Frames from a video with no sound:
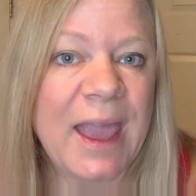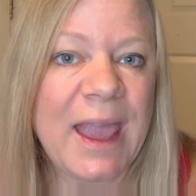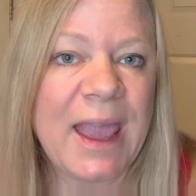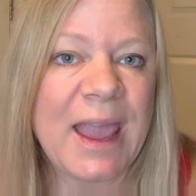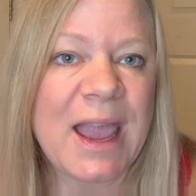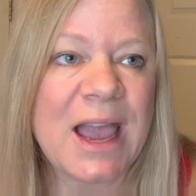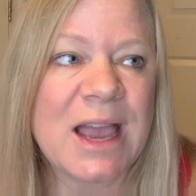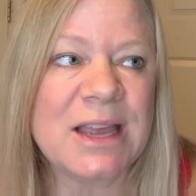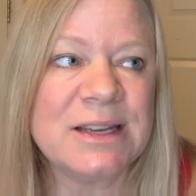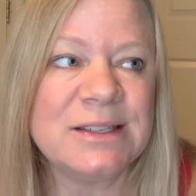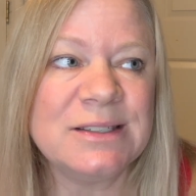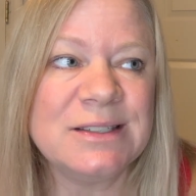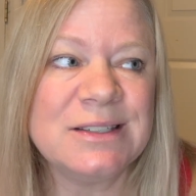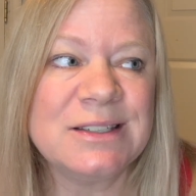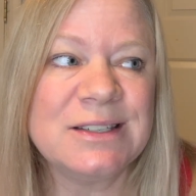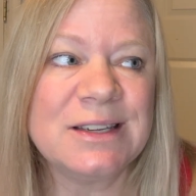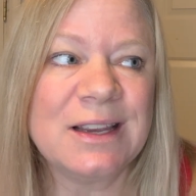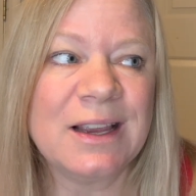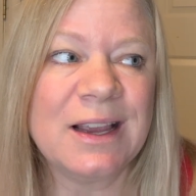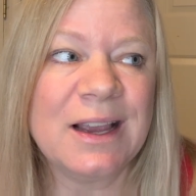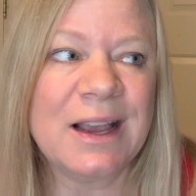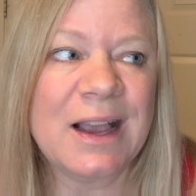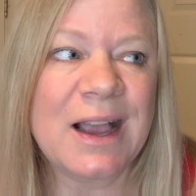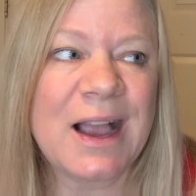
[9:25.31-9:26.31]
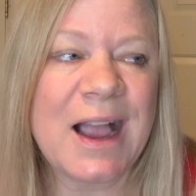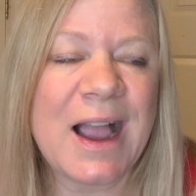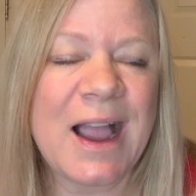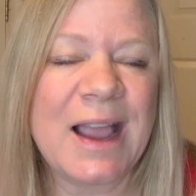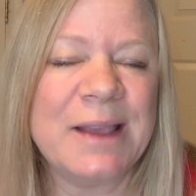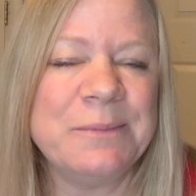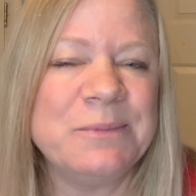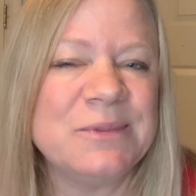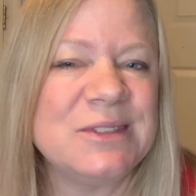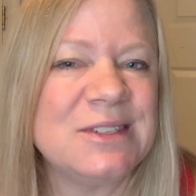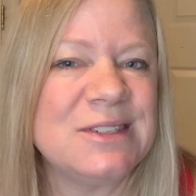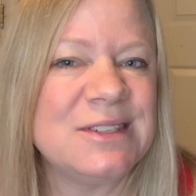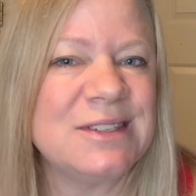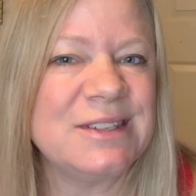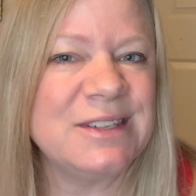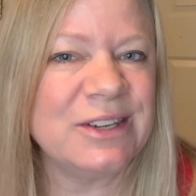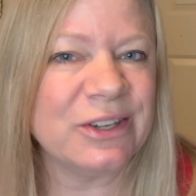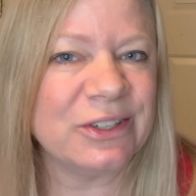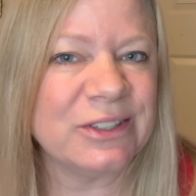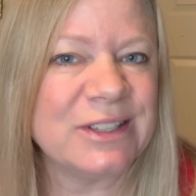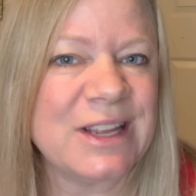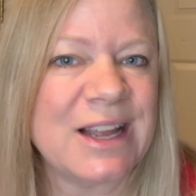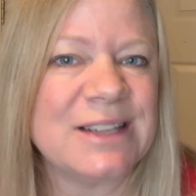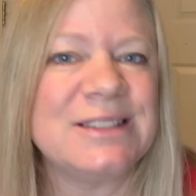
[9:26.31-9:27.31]
and I'm
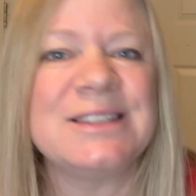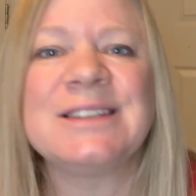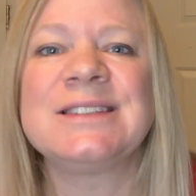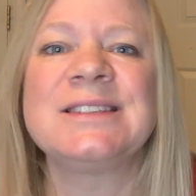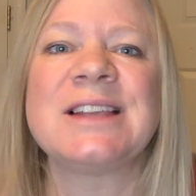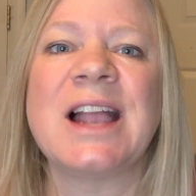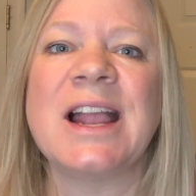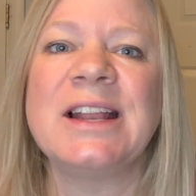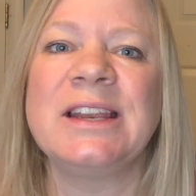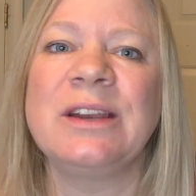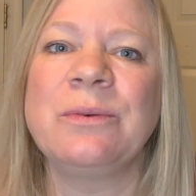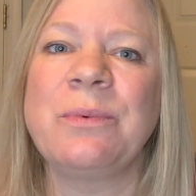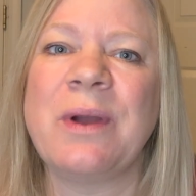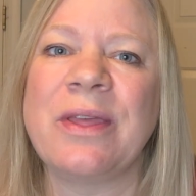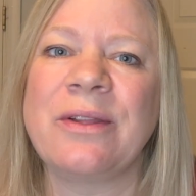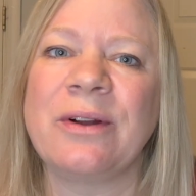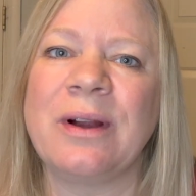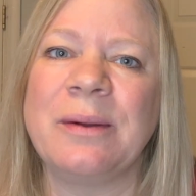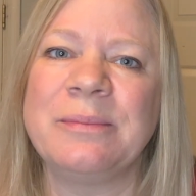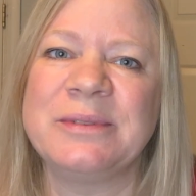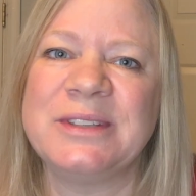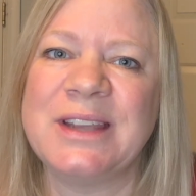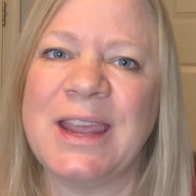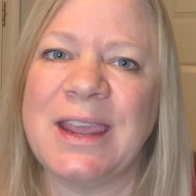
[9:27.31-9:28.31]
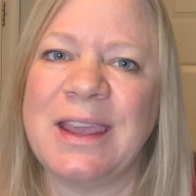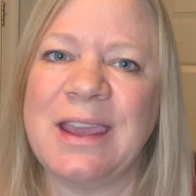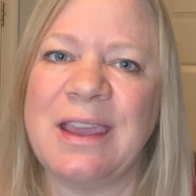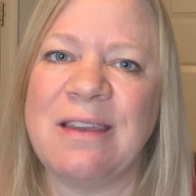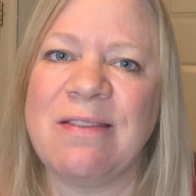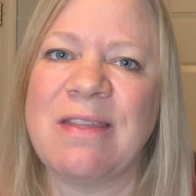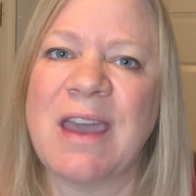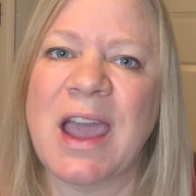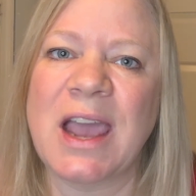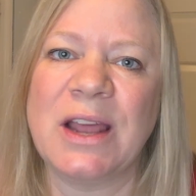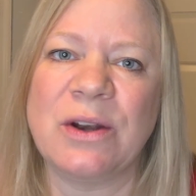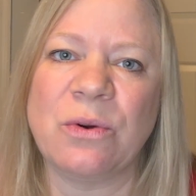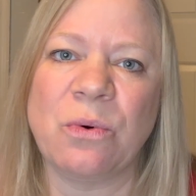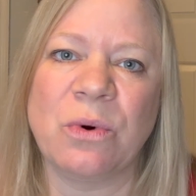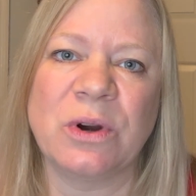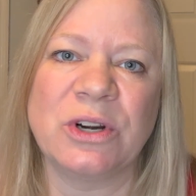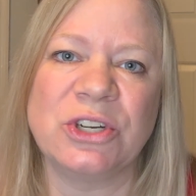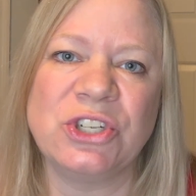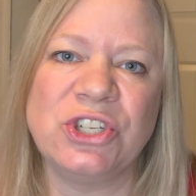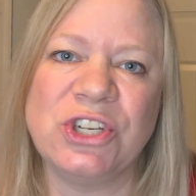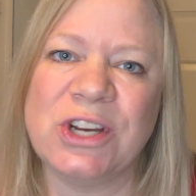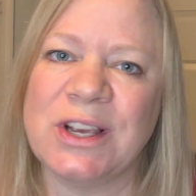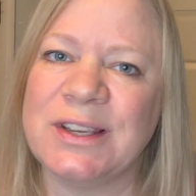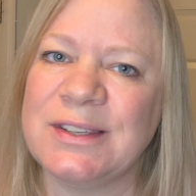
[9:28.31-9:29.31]
still not decided whether I'm taking that
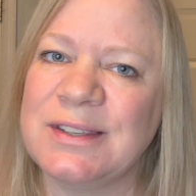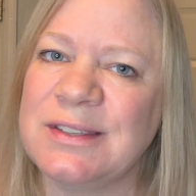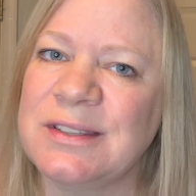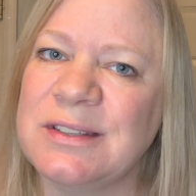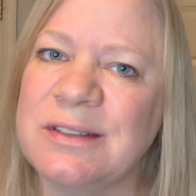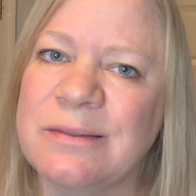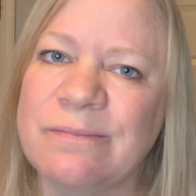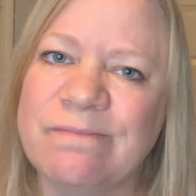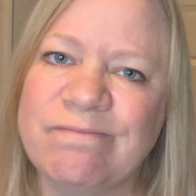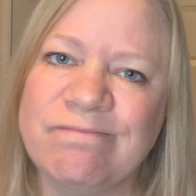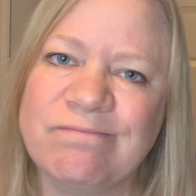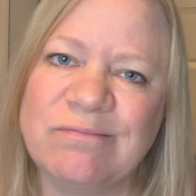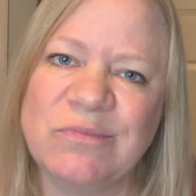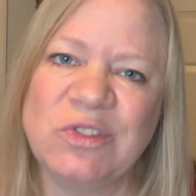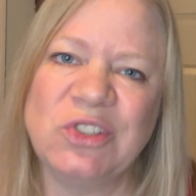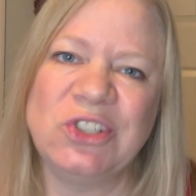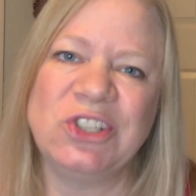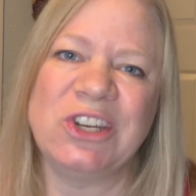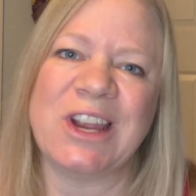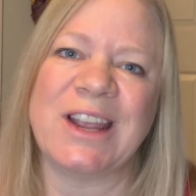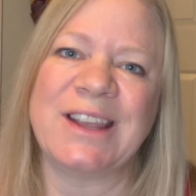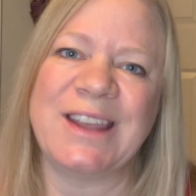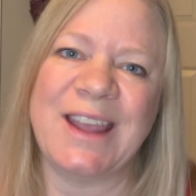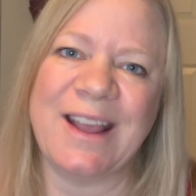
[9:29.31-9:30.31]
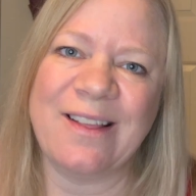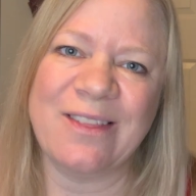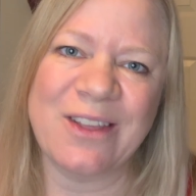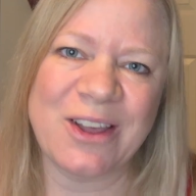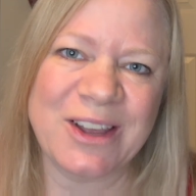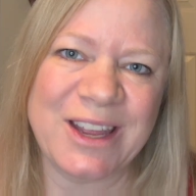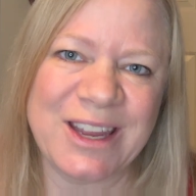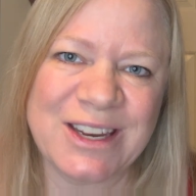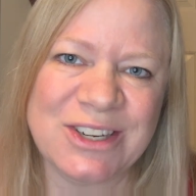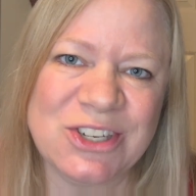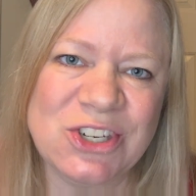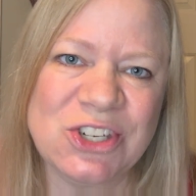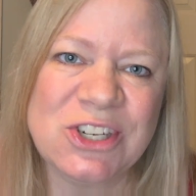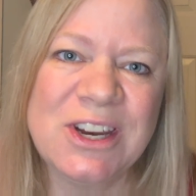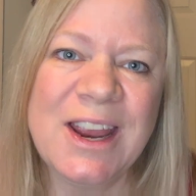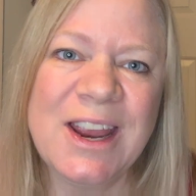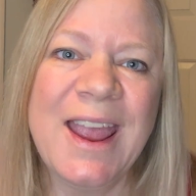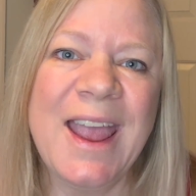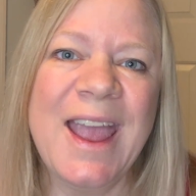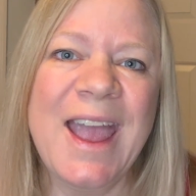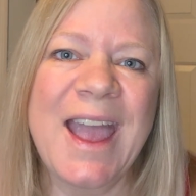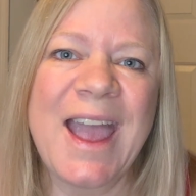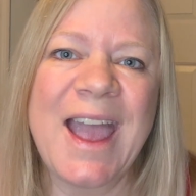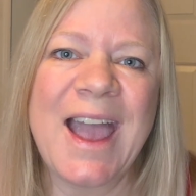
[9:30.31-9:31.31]
or just checking luggage
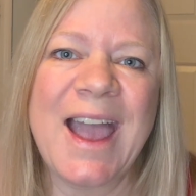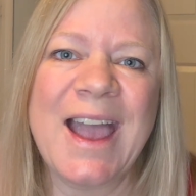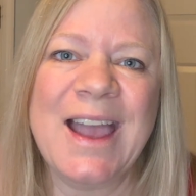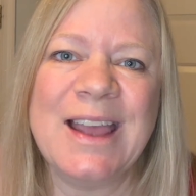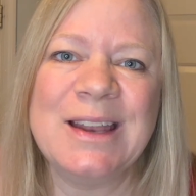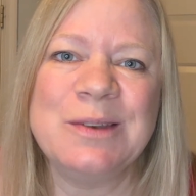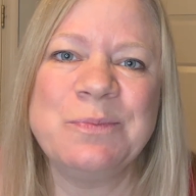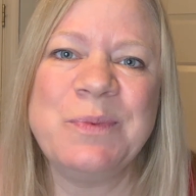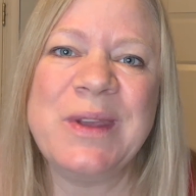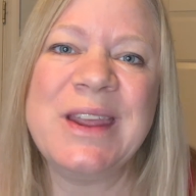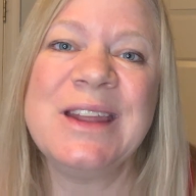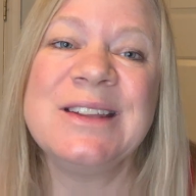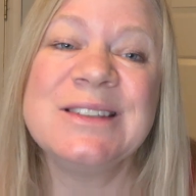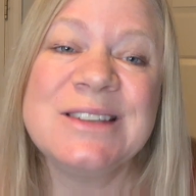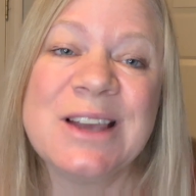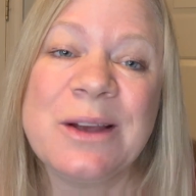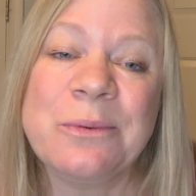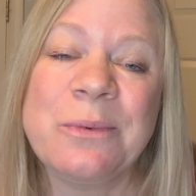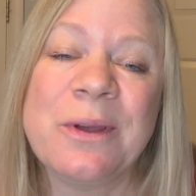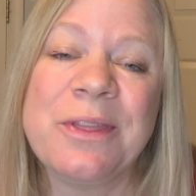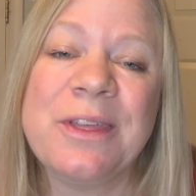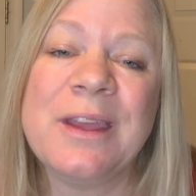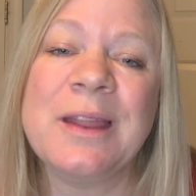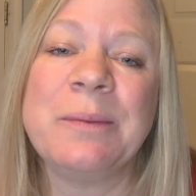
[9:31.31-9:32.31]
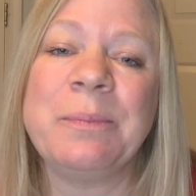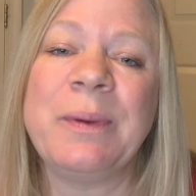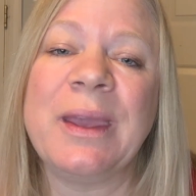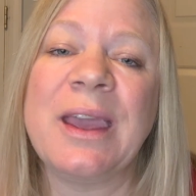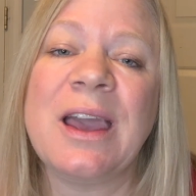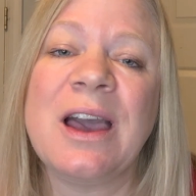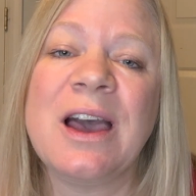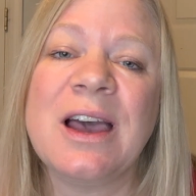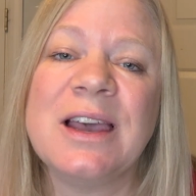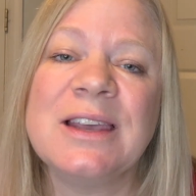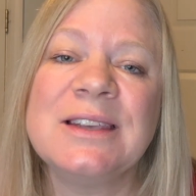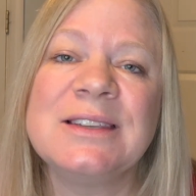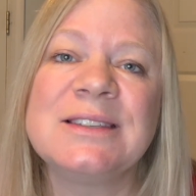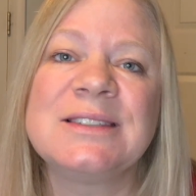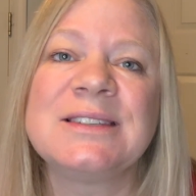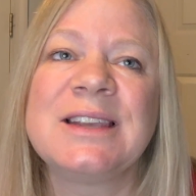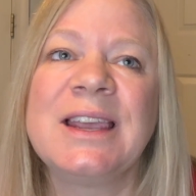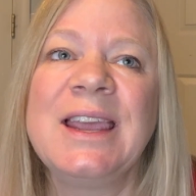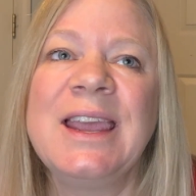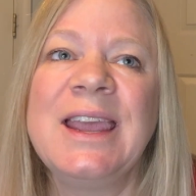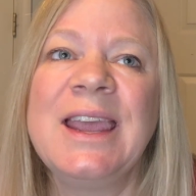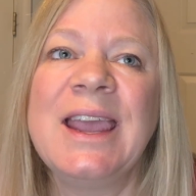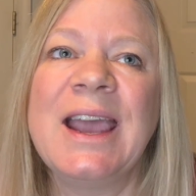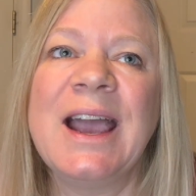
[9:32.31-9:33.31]
and being done with it, because
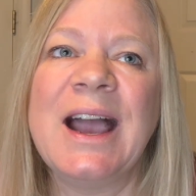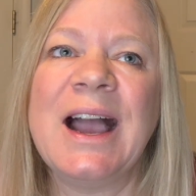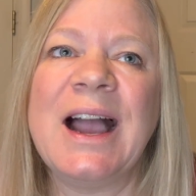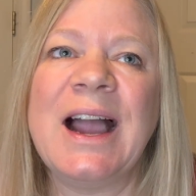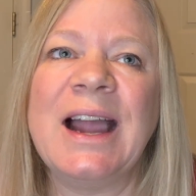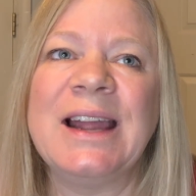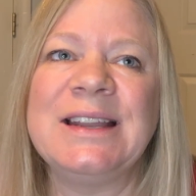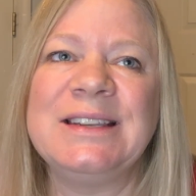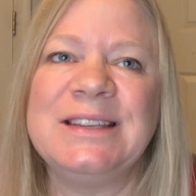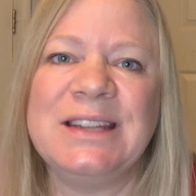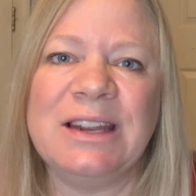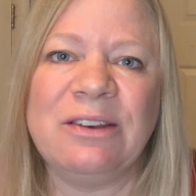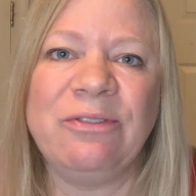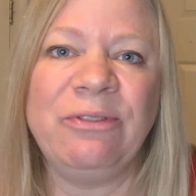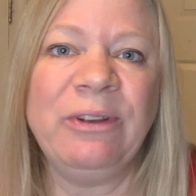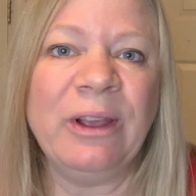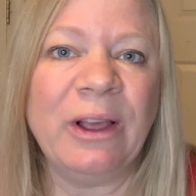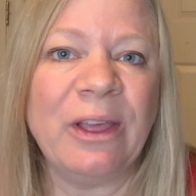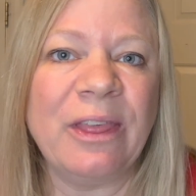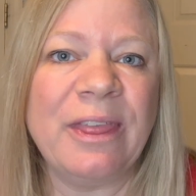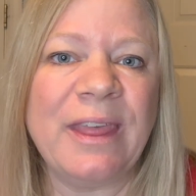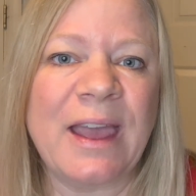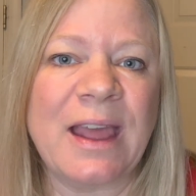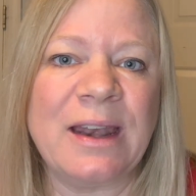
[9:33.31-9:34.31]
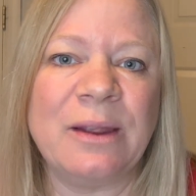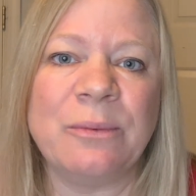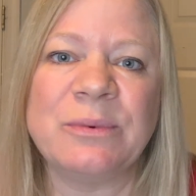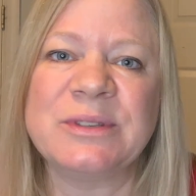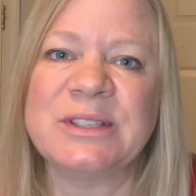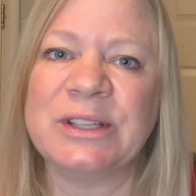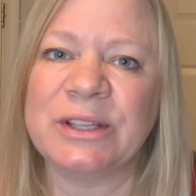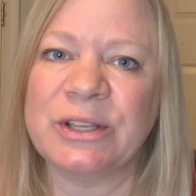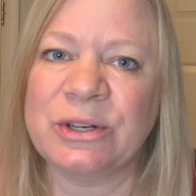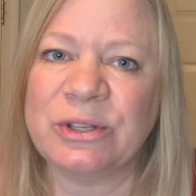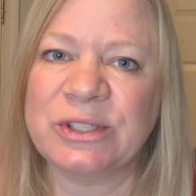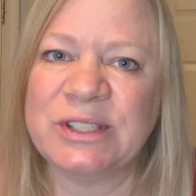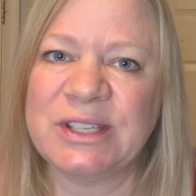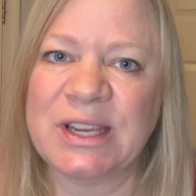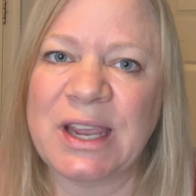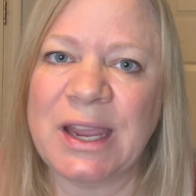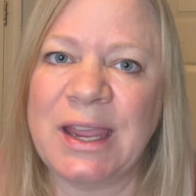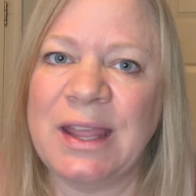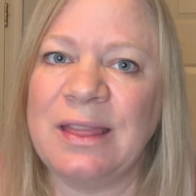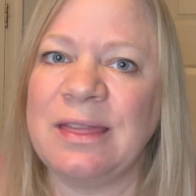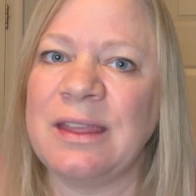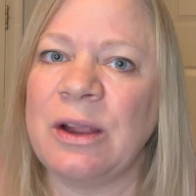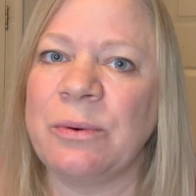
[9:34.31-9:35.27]
I did feel that it was a little tight.